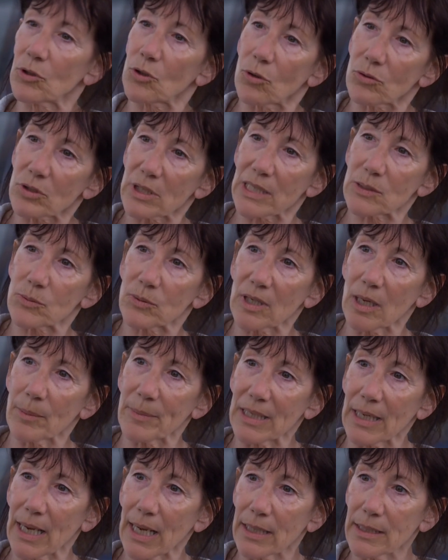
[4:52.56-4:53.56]
the contacts would come
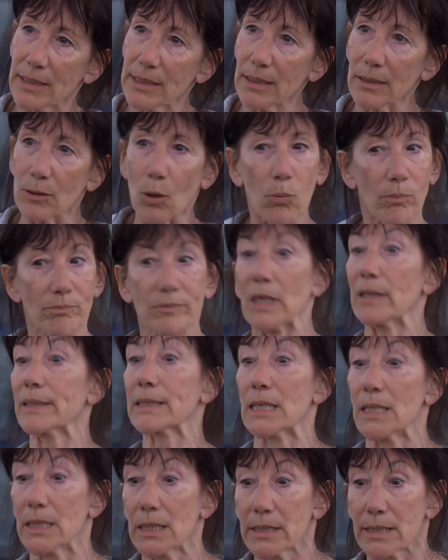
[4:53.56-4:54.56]
in handy, and oh,
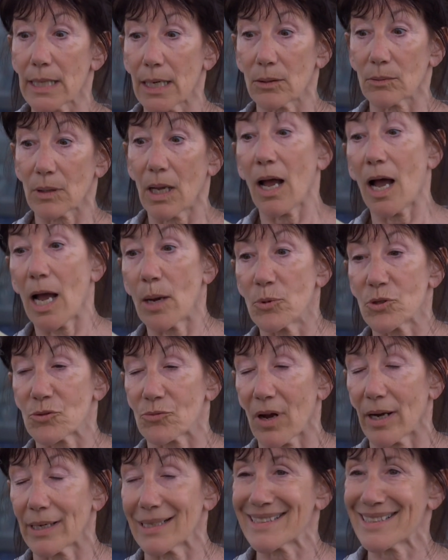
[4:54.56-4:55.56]
turns out I was
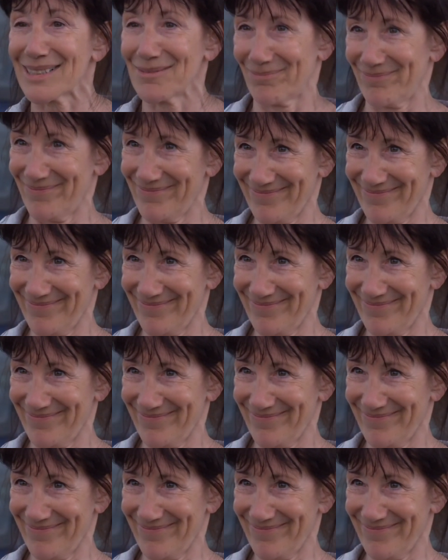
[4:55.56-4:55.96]
right.